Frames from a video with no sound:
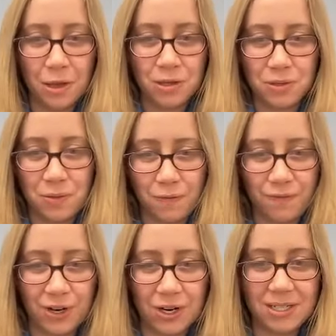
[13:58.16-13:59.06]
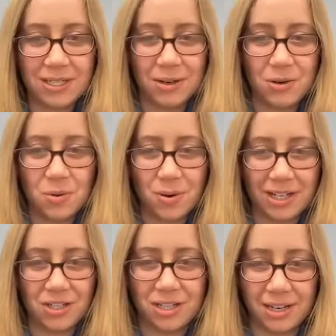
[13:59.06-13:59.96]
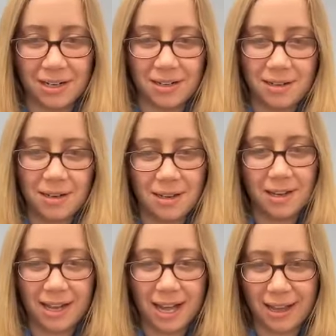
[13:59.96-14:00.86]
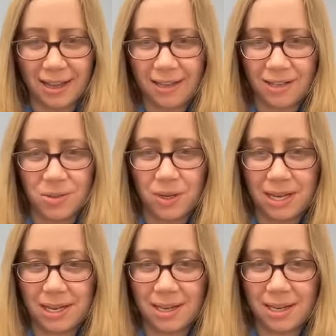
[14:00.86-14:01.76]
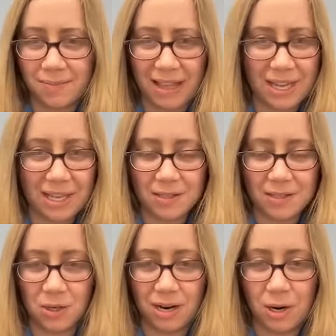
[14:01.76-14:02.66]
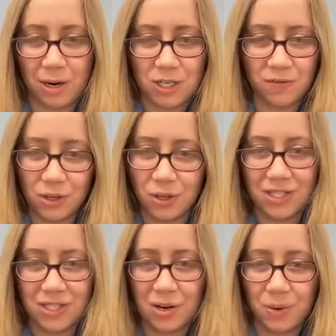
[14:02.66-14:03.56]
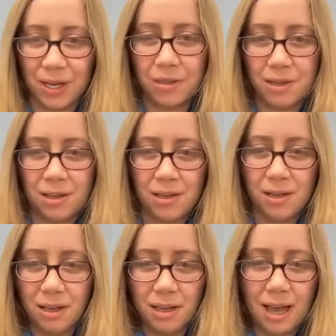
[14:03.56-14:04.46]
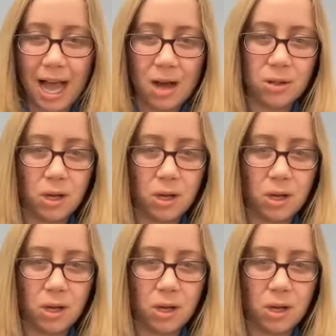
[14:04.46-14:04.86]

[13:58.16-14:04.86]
So first question, Ashwini, I think this is a great question for you to start with. How